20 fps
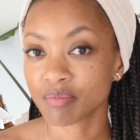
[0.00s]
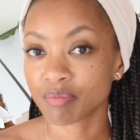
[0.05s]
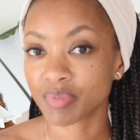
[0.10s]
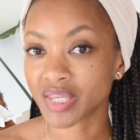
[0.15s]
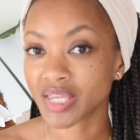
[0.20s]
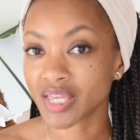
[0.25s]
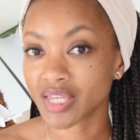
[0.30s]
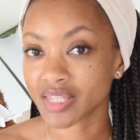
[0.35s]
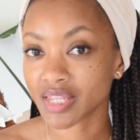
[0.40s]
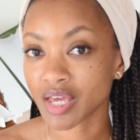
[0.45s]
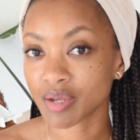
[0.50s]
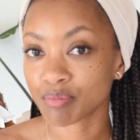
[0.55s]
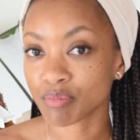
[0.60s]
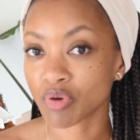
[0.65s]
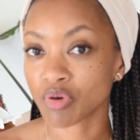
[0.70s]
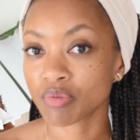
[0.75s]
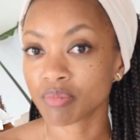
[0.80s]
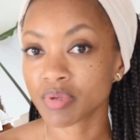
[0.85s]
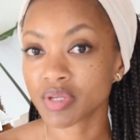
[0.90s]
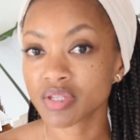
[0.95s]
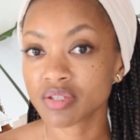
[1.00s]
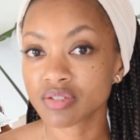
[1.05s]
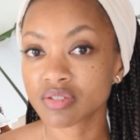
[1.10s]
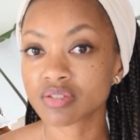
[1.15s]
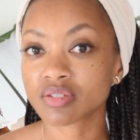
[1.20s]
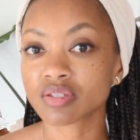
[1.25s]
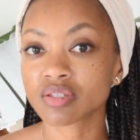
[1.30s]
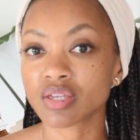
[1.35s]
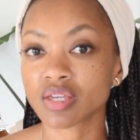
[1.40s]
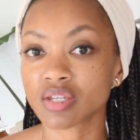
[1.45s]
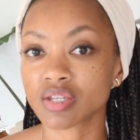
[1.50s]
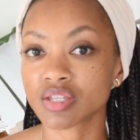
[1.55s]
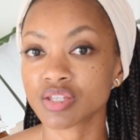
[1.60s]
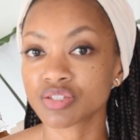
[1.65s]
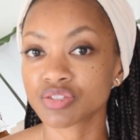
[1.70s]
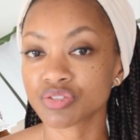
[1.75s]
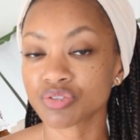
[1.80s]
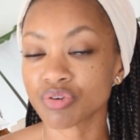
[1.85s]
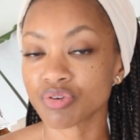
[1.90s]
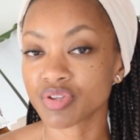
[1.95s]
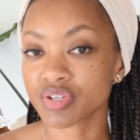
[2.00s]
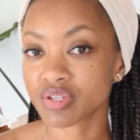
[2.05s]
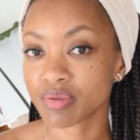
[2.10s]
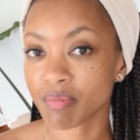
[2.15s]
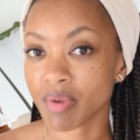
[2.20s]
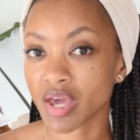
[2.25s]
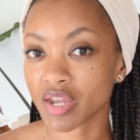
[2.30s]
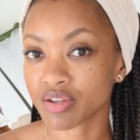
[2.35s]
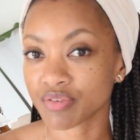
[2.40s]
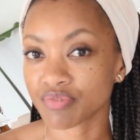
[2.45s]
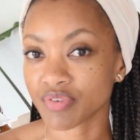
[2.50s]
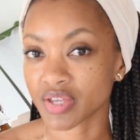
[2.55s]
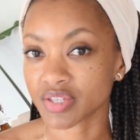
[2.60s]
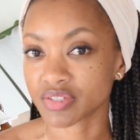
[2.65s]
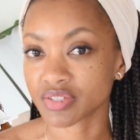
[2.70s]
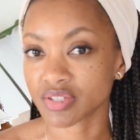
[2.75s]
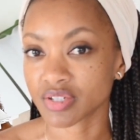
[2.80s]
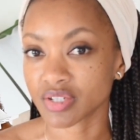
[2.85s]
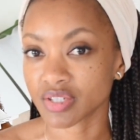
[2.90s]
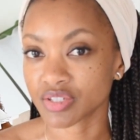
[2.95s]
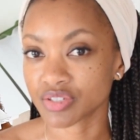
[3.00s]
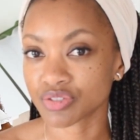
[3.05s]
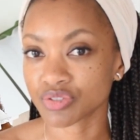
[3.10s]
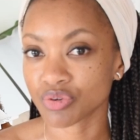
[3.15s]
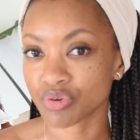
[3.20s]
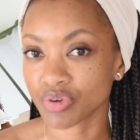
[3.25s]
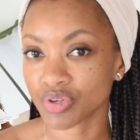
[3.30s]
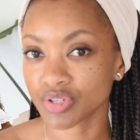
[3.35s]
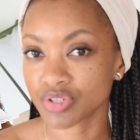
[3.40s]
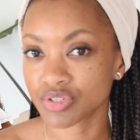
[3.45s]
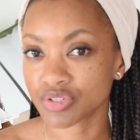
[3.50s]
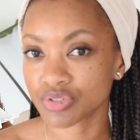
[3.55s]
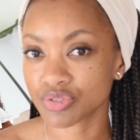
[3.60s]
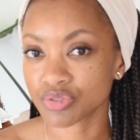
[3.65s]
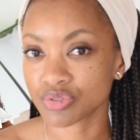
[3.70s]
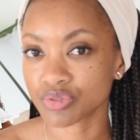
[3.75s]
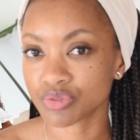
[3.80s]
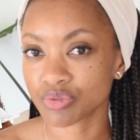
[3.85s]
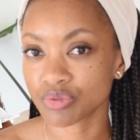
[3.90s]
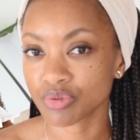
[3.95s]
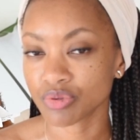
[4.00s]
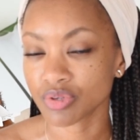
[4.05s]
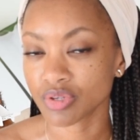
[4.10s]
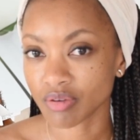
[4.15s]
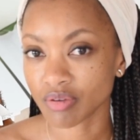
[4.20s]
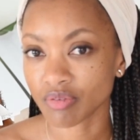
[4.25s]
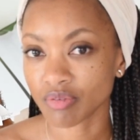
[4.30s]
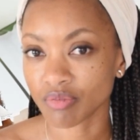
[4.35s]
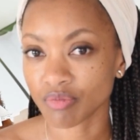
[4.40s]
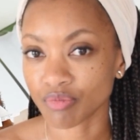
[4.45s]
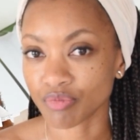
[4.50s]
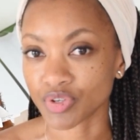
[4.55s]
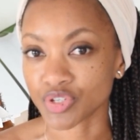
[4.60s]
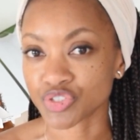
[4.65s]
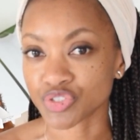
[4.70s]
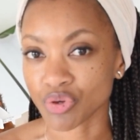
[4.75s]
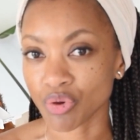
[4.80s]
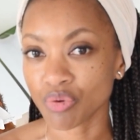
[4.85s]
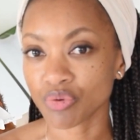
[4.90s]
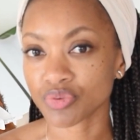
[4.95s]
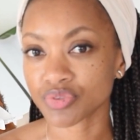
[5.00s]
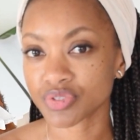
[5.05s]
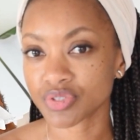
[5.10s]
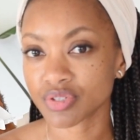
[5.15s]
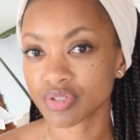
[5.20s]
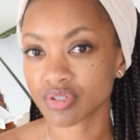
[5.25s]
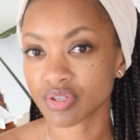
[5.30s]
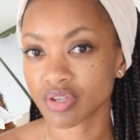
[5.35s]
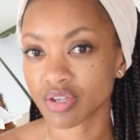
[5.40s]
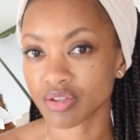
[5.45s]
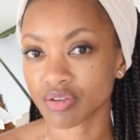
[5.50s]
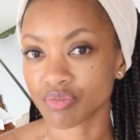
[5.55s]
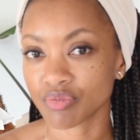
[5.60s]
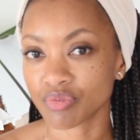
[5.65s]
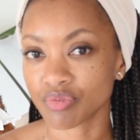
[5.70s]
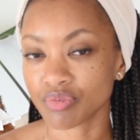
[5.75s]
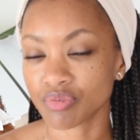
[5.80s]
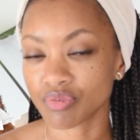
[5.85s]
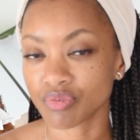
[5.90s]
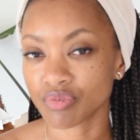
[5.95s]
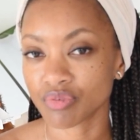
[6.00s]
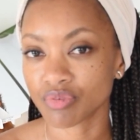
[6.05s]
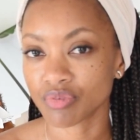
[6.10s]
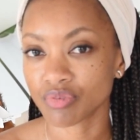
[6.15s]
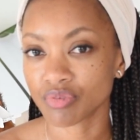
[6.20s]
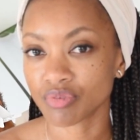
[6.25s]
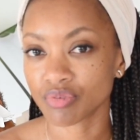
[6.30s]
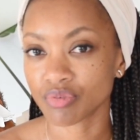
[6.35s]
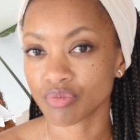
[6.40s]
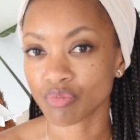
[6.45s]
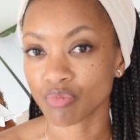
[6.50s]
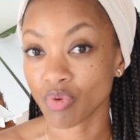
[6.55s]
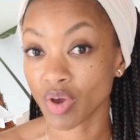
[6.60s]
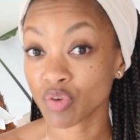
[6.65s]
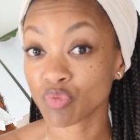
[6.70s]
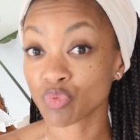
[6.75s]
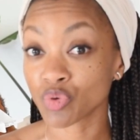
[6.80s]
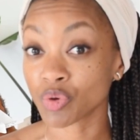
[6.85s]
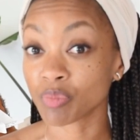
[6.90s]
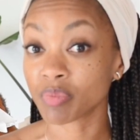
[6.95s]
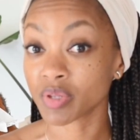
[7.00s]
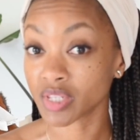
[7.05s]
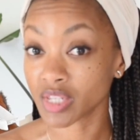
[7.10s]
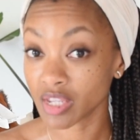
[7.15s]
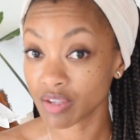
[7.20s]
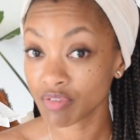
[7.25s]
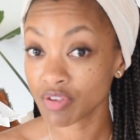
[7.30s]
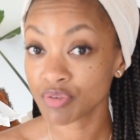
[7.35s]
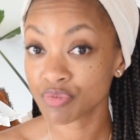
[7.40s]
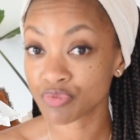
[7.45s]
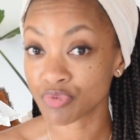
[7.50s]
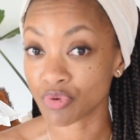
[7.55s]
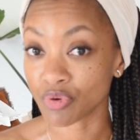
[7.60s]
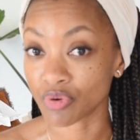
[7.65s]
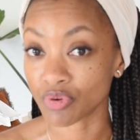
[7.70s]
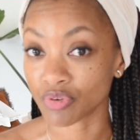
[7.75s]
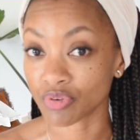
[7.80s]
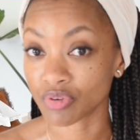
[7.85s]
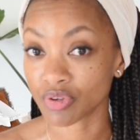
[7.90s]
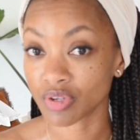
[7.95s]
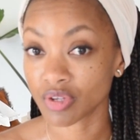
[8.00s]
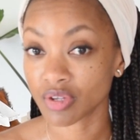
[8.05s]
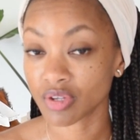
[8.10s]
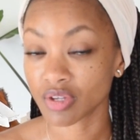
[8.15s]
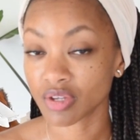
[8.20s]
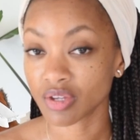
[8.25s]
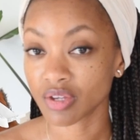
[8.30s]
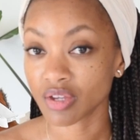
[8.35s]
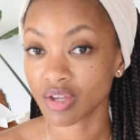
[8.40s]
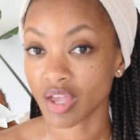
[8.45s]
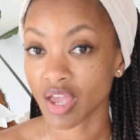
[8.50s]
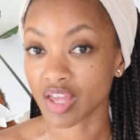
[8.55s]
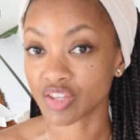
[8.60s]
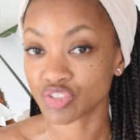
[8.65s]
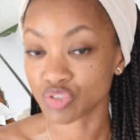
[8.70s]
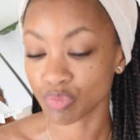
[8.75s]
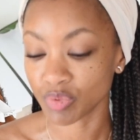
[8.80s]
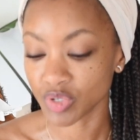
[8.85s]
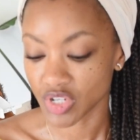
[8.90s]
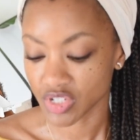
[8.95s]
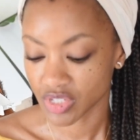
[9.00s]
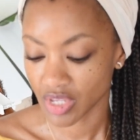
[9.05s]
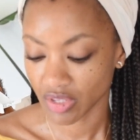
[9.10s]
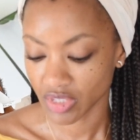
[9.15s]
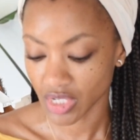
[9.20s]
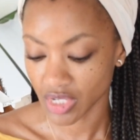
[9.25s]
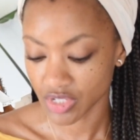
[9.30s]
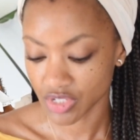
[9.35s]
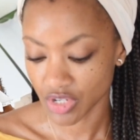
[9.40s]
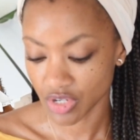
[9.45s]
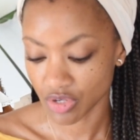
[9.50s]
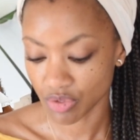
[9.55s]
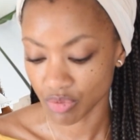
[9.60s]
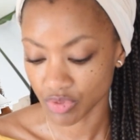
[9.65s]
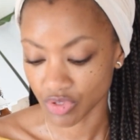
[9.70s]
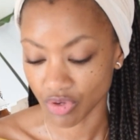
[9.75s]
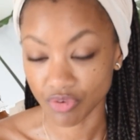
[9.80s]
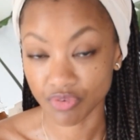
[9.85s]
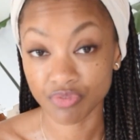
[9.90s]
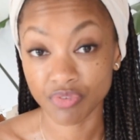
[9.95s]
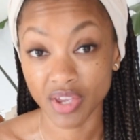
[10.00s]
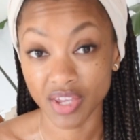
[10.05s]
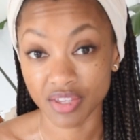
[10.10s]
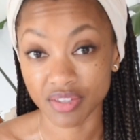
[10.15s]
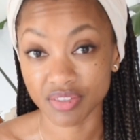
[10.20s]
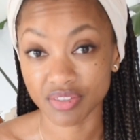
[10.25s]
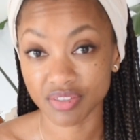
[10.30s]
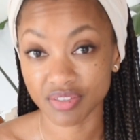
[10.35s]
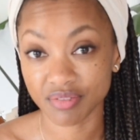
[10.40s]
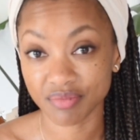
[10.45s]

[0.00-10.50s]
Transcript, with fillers: be in that moment, it is going to manifest, it is going to result in what we're believing for. And so we just have to continue with our faith.